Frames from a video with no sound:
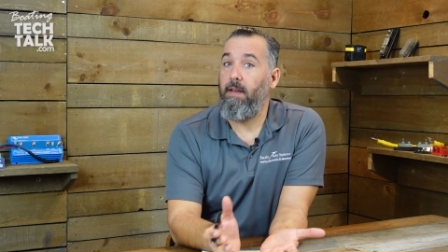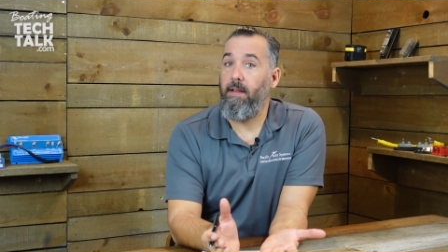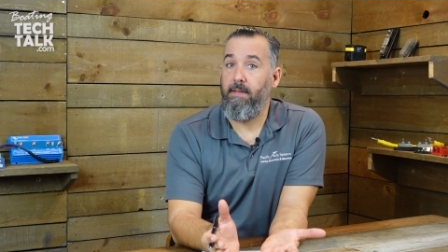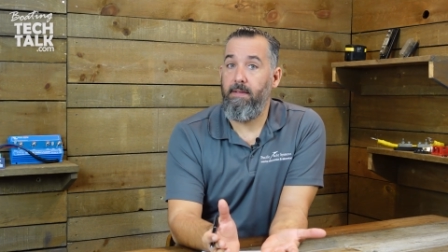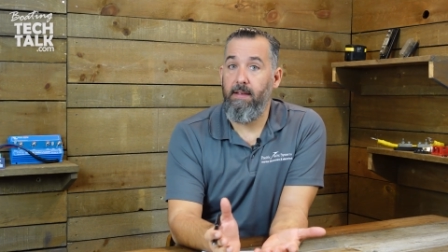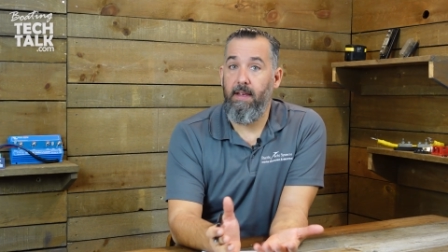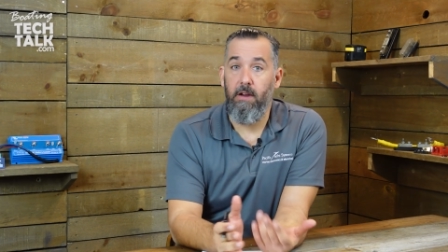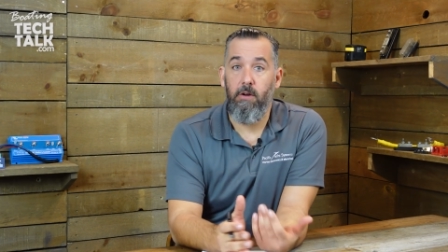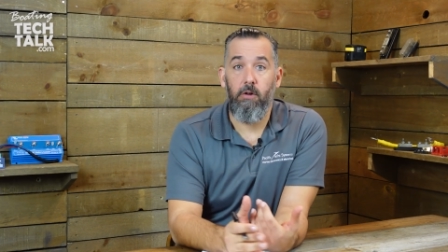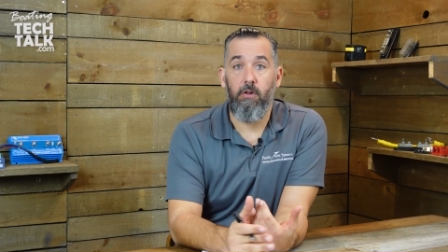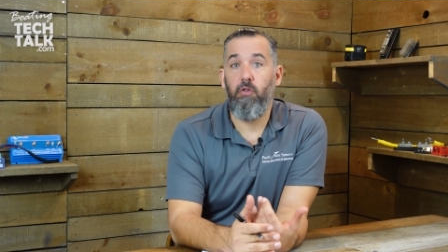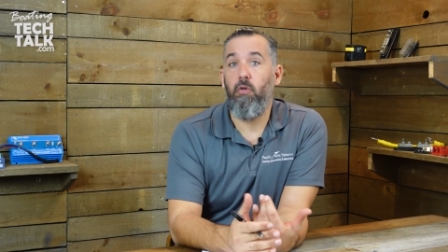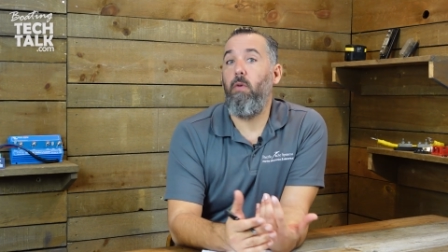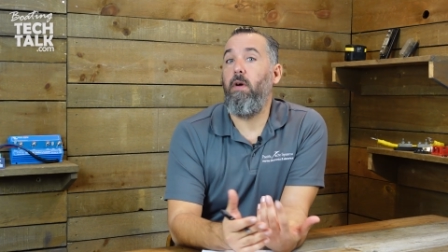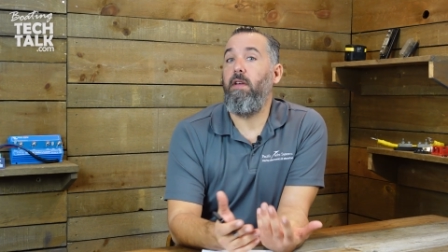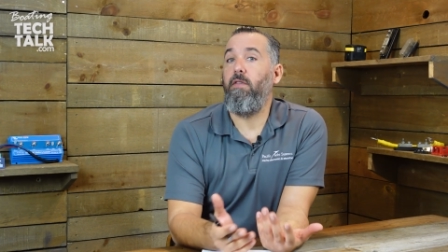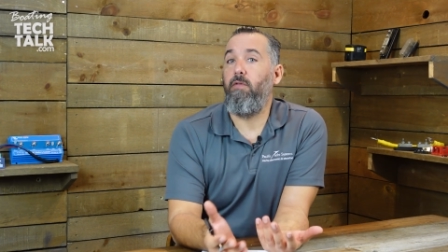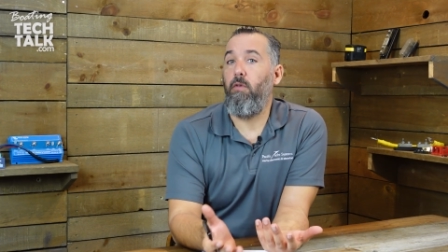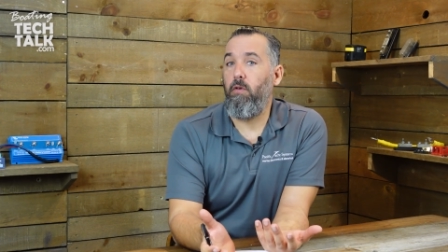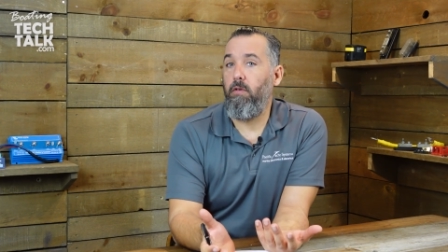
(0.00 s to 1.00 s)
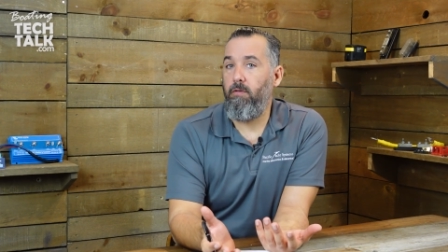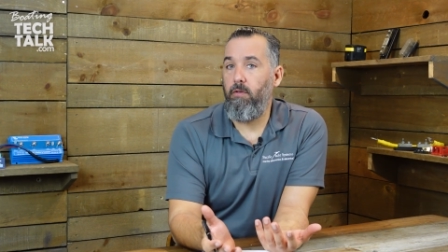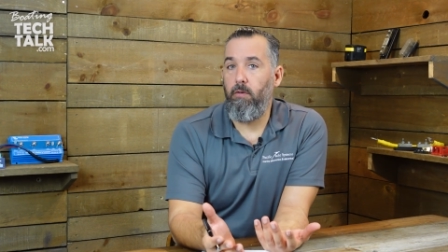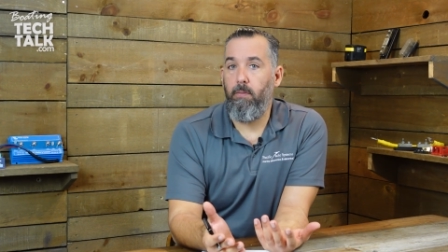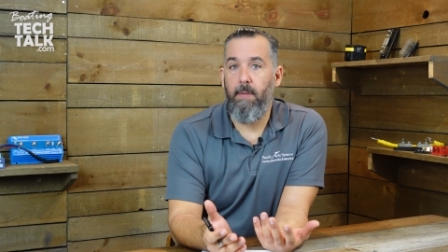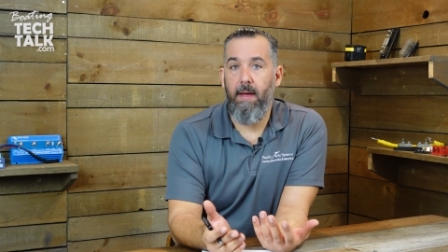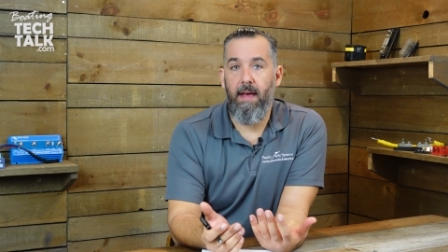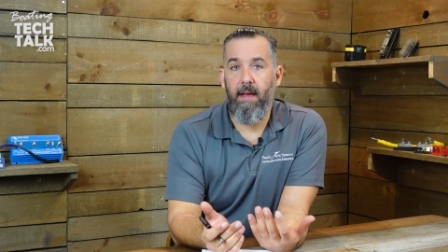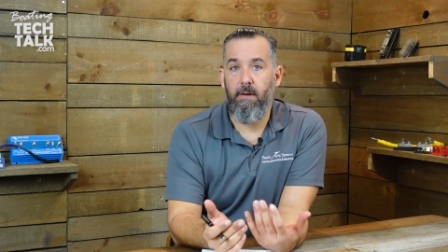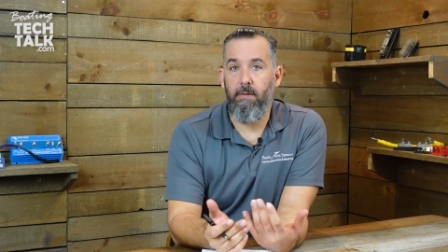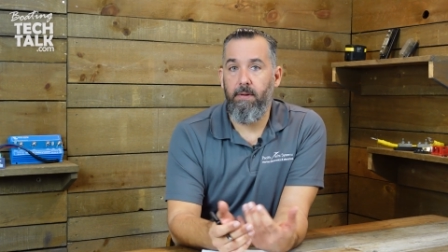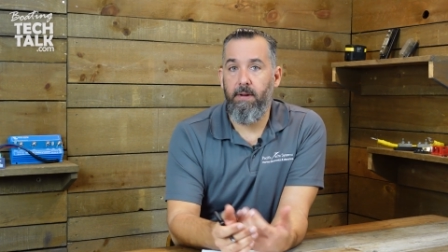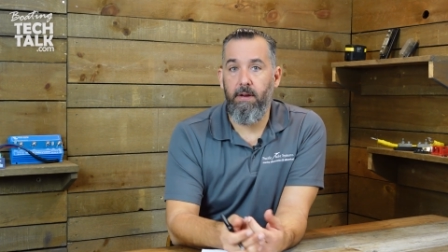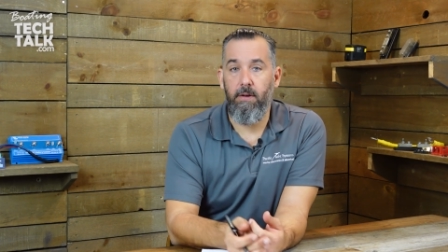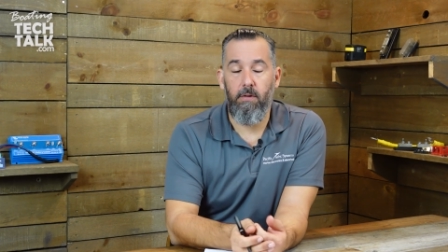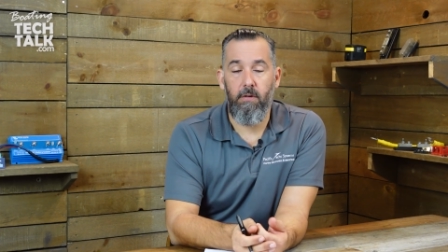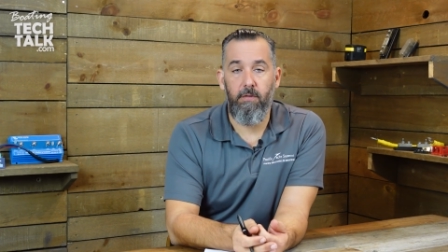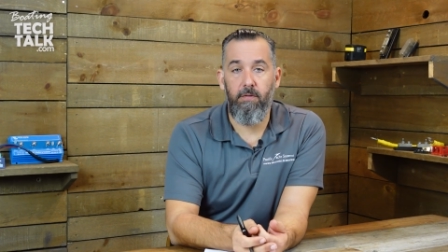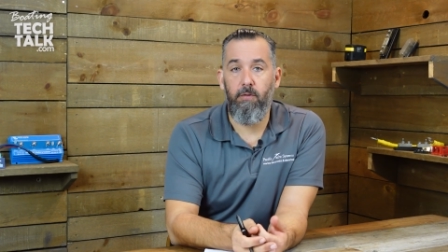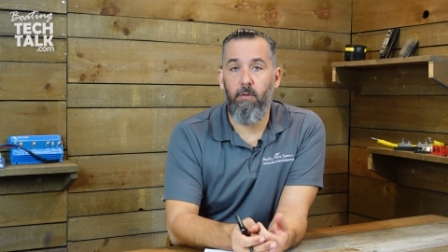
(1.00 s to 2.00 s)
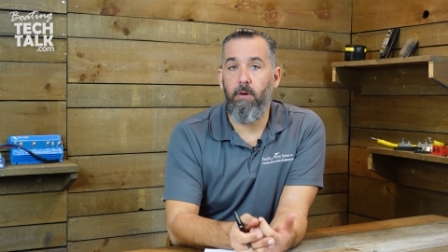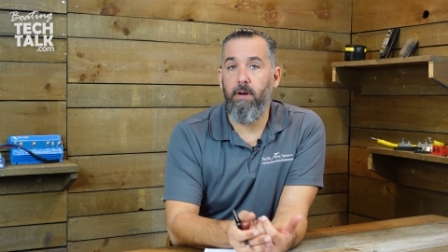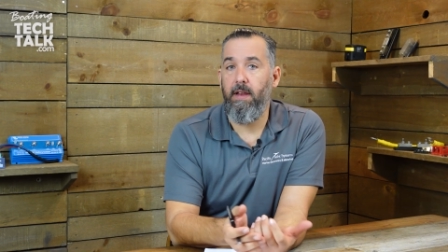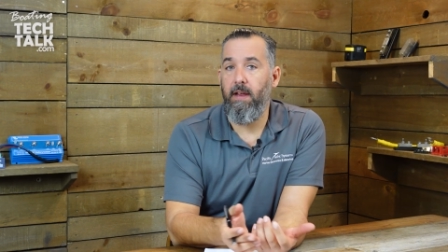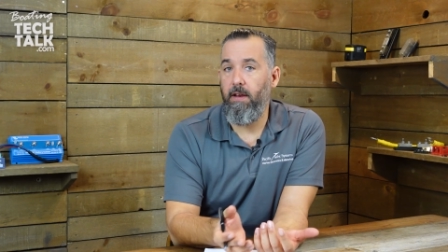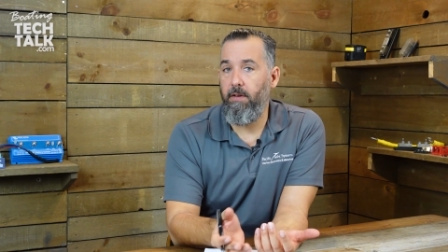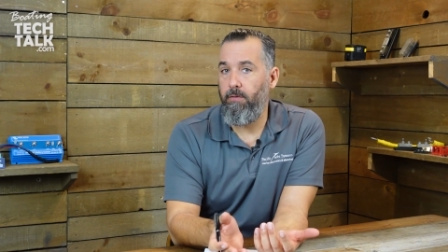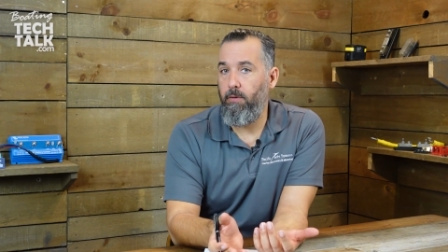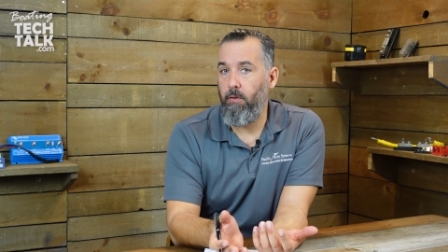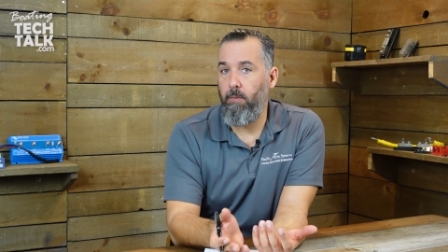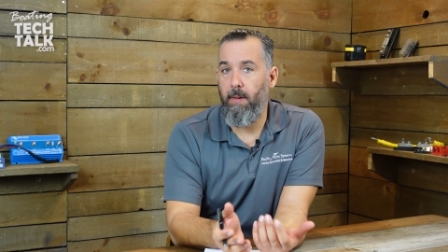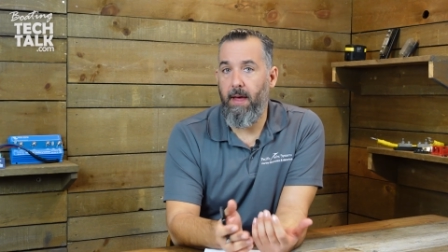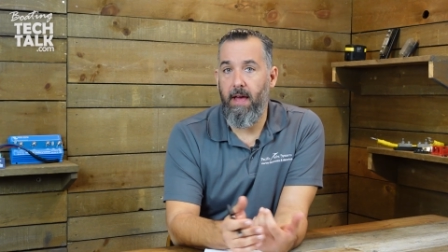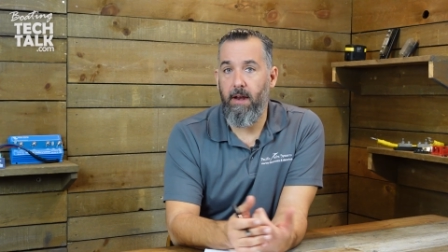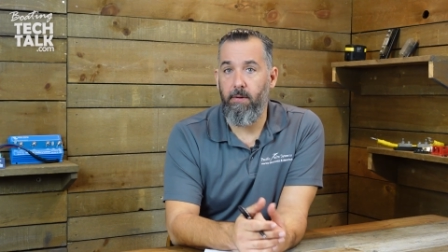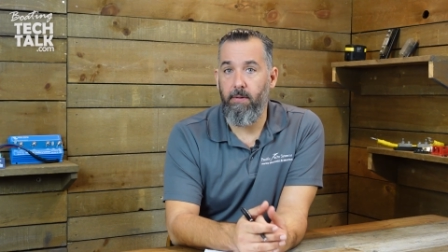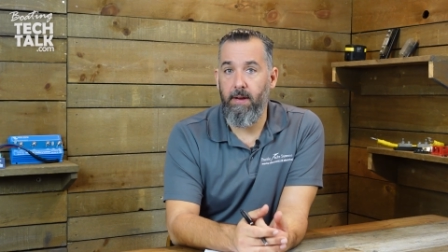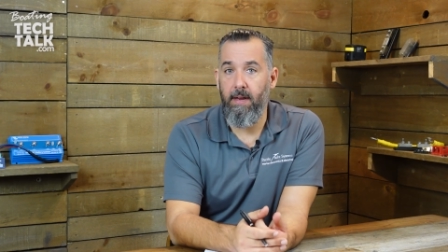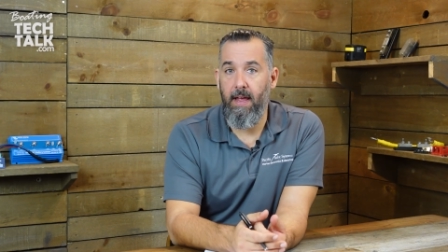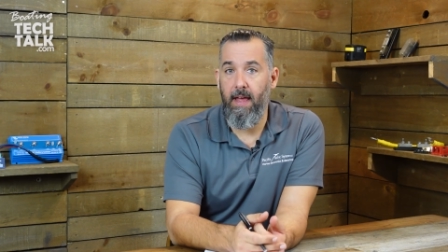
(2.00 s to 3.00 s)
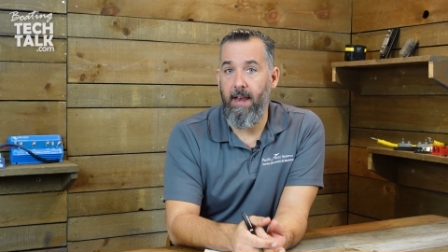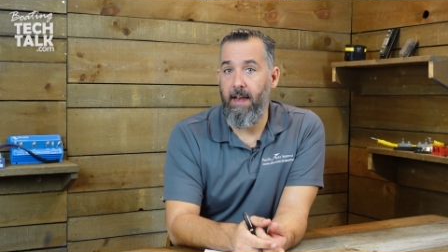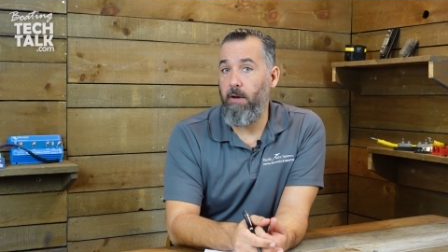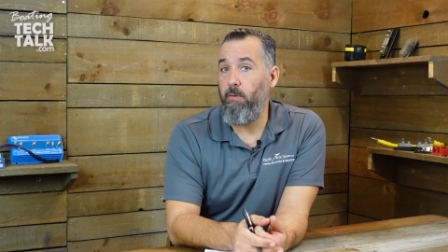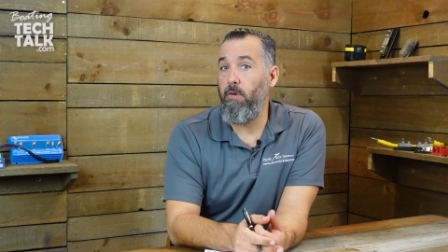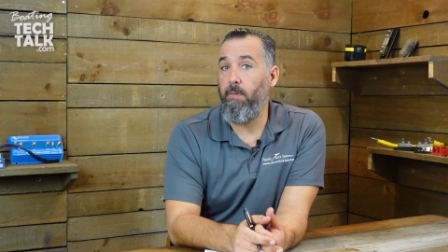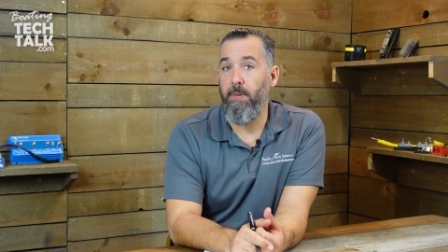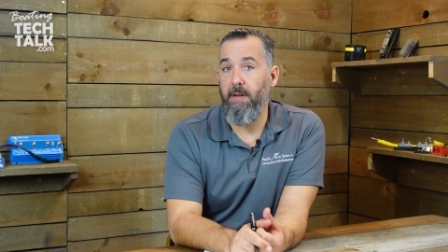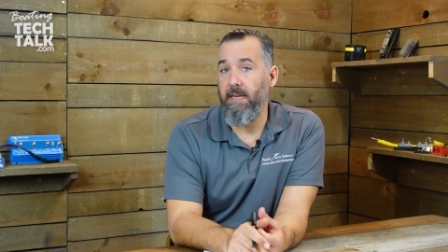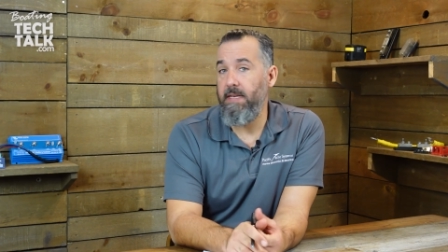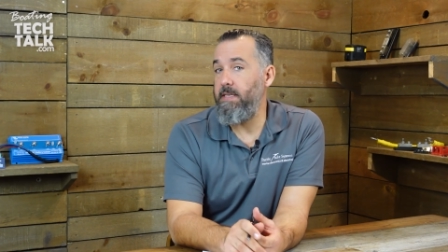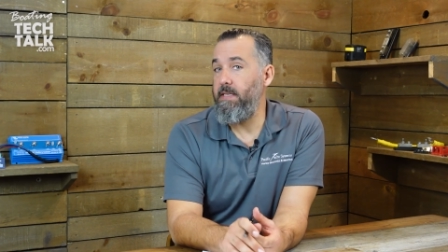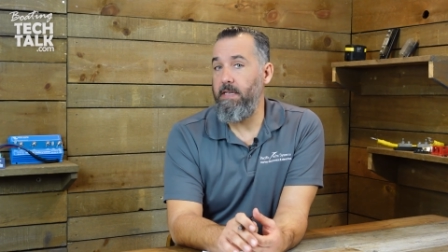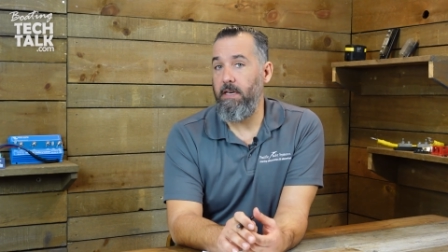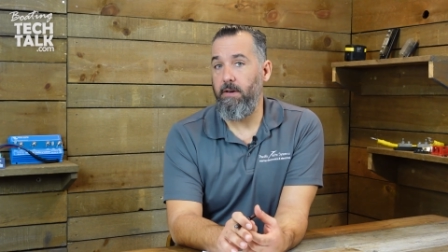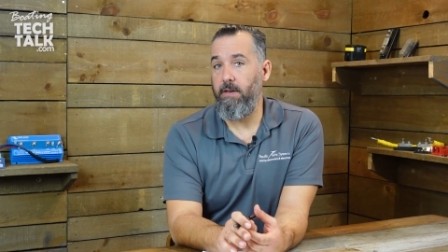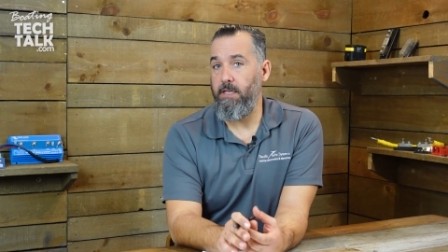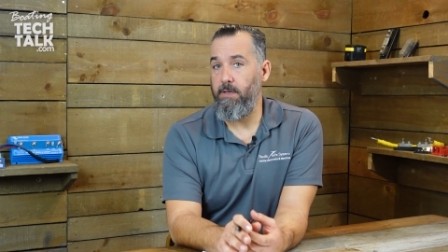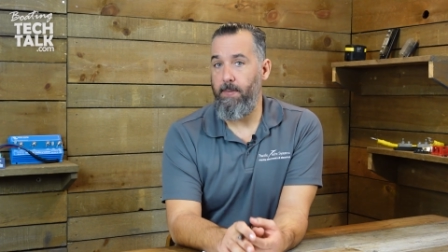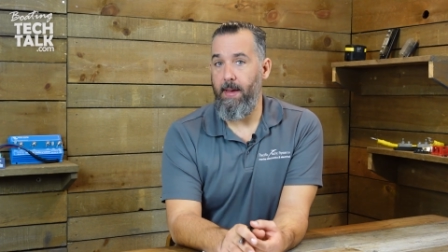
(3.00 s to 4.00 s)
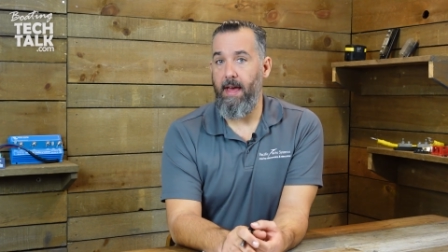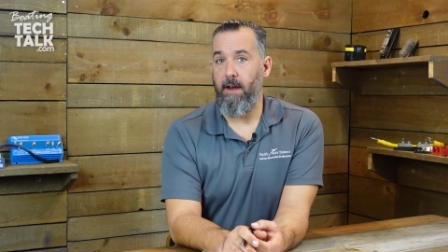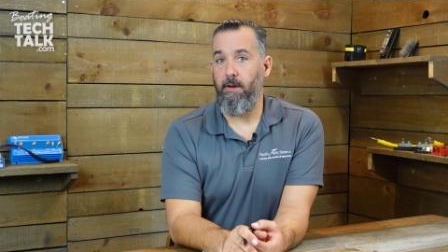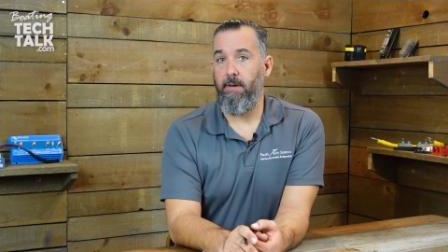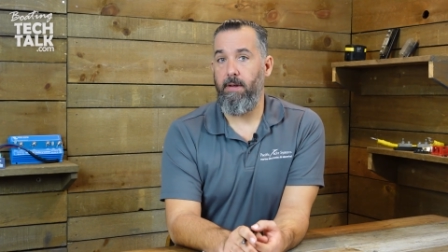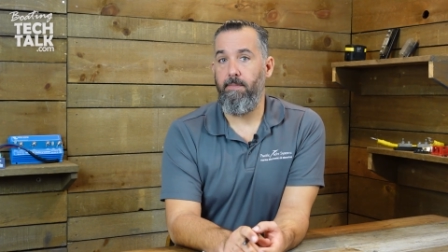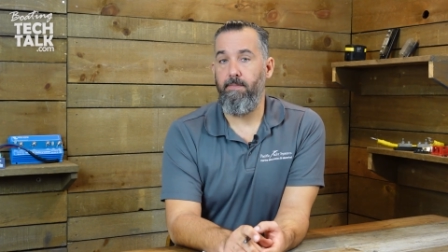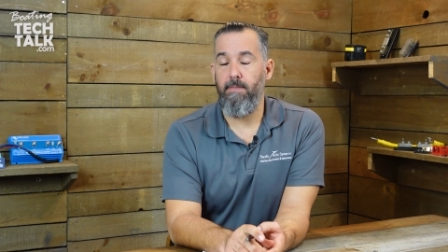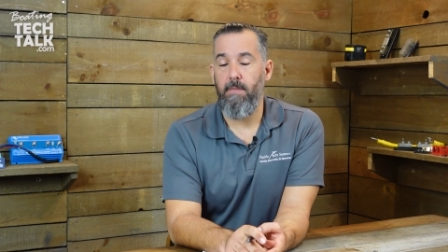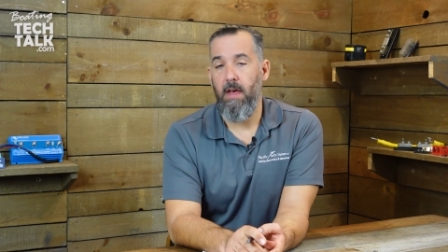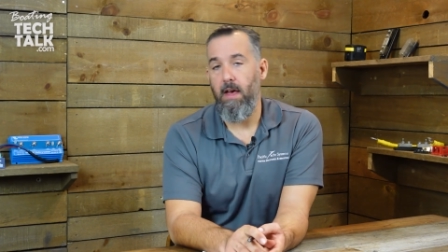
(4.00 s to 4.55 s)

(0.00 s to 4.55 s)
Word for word: let's say, or a 24 volt battery or a 48 volt battery, and it would be a series battery.